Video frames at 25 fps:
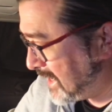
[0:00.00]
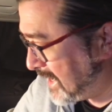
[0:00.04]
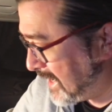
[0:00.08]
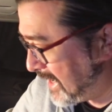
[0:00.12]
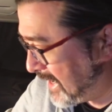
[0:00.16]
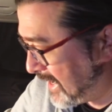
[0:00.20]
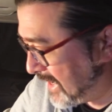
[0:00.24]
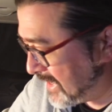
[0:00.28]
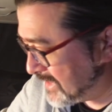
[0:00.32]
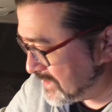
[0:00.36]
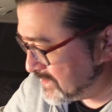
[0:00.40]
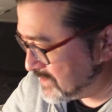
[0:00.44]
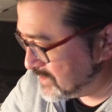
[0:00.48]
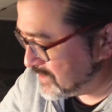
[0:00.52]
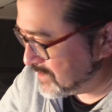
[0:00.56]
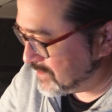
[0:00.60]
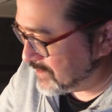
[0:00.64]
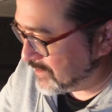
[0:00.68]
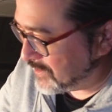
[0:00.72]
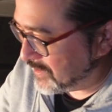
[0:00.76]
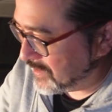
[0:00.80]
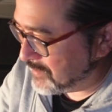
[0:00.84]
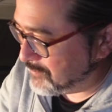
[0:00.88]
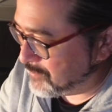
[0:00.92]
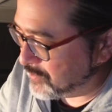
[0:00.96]
and
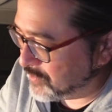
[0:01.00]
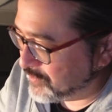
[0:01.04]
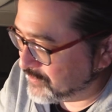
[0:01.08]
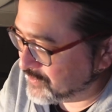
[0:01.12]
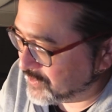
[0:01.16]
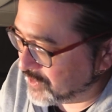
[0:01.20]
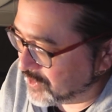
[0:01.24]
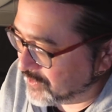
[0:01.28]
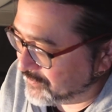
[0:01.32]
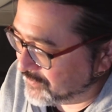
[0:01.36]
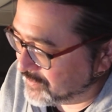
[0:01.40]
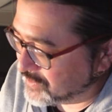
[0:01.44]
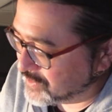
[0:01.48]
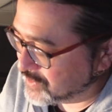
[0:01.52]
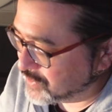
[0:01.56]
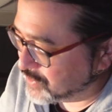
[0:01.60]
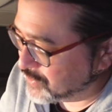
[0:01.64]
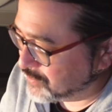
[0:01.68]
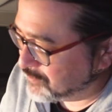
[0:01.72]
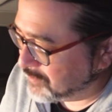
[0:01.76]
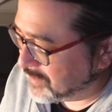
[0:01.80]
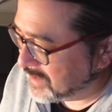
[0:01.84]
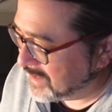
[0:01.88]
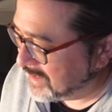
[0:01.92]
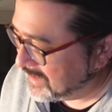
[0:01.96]
I moved over
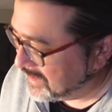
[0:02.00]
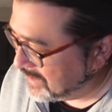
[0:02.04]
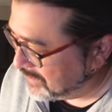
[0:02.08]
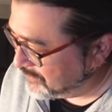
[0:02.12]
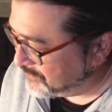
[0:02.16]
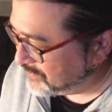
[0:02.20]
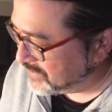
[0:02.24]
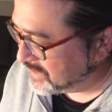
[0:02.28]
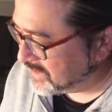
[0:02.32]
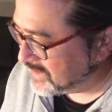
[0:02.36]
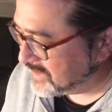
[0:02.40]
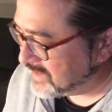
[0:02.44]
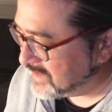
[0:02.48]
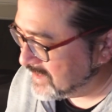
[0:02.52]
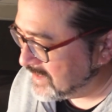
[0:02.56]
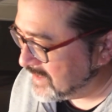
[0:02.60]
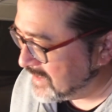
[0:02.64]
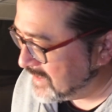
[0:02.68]
to my lovely